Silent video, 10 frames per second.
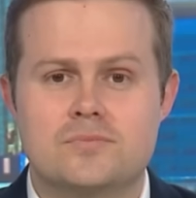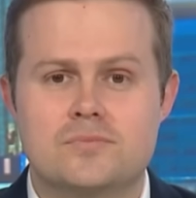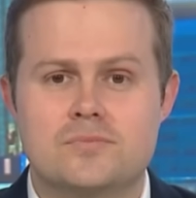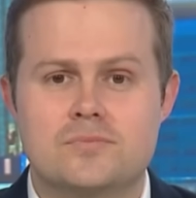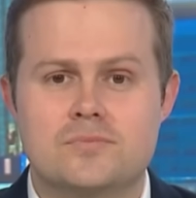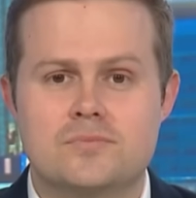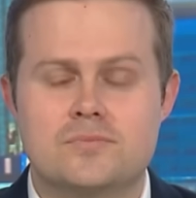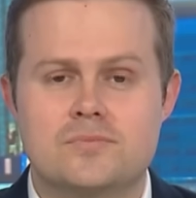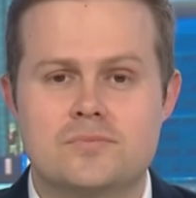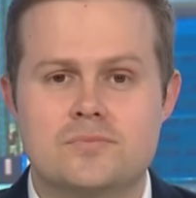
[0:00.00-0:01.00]

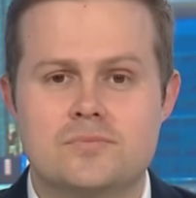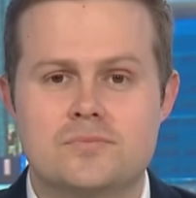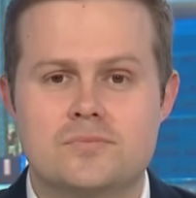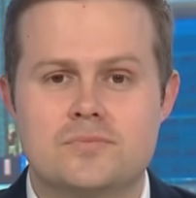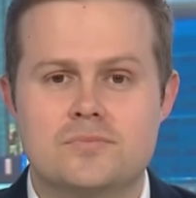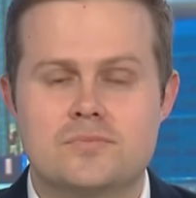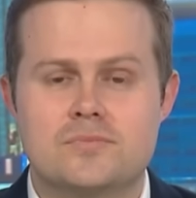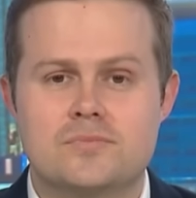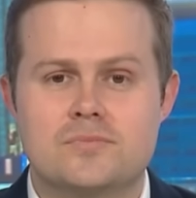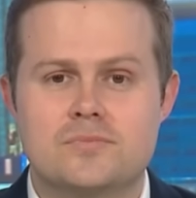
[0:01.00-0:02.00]

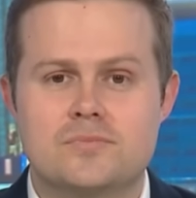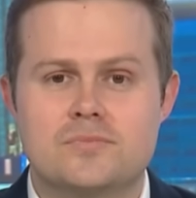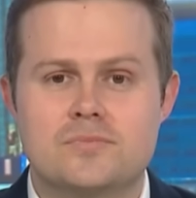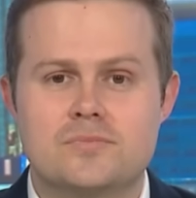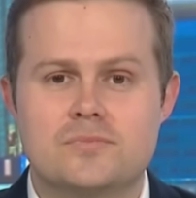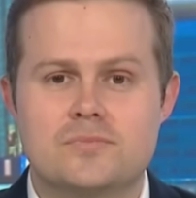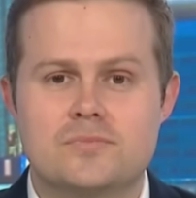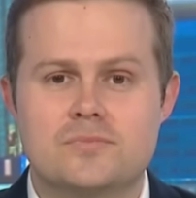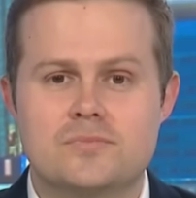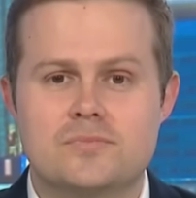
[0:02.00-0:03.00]

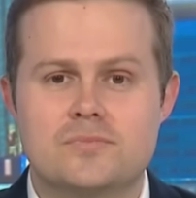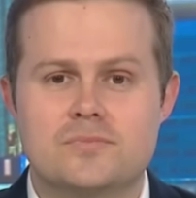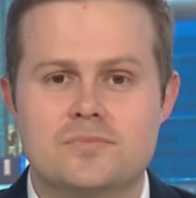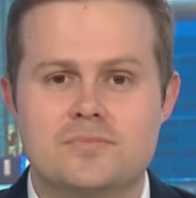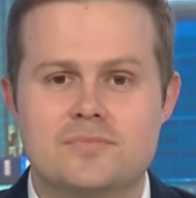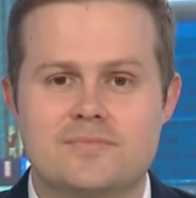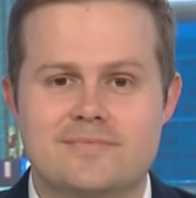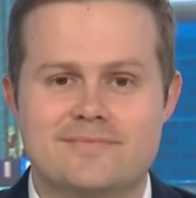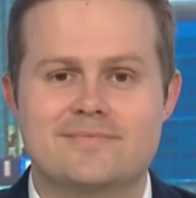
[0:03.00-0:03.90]
This person isn't speaking.